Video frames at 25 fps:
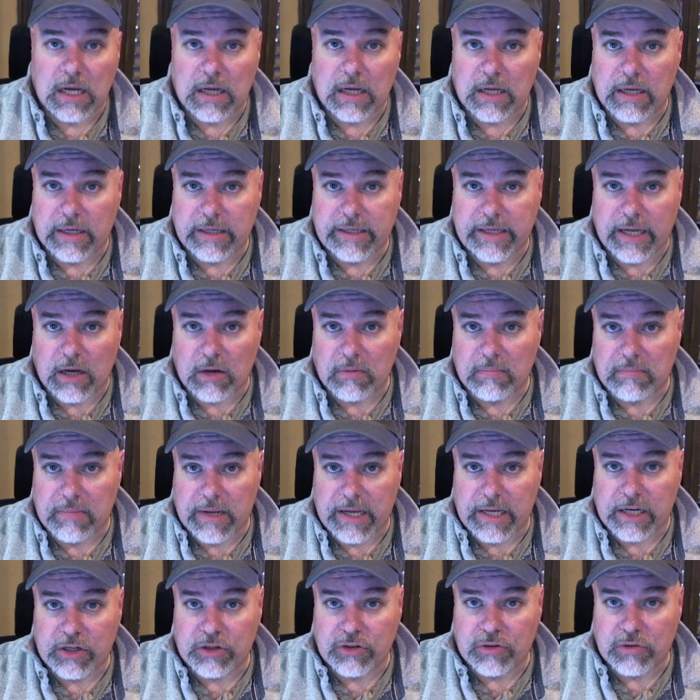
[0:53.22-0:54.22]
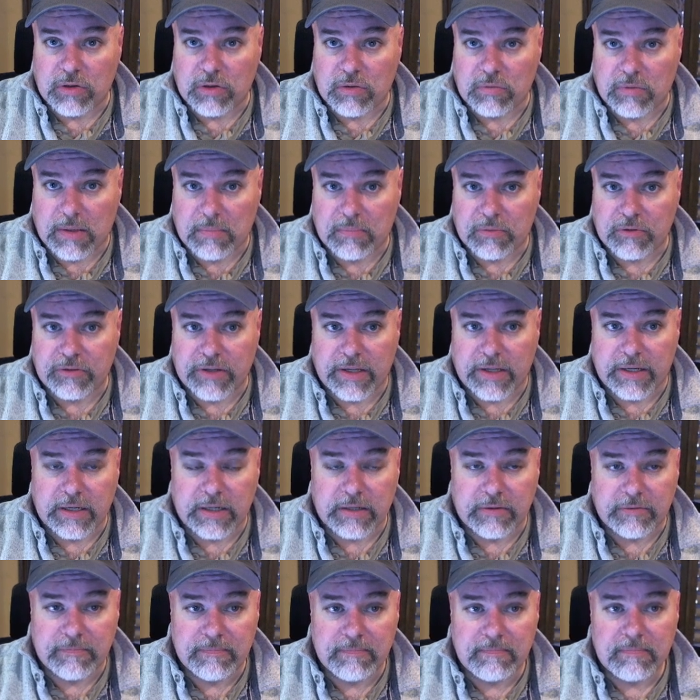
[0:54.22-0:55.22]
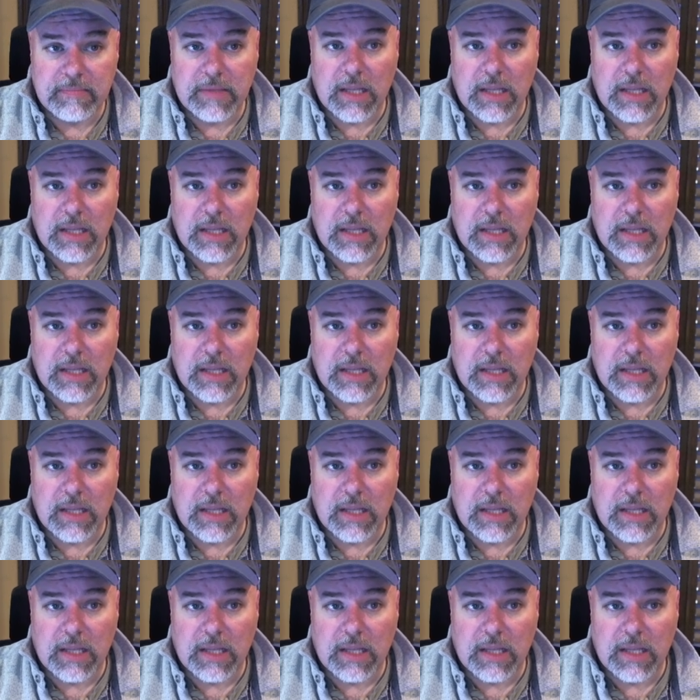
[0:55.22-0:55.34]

account manager or representative.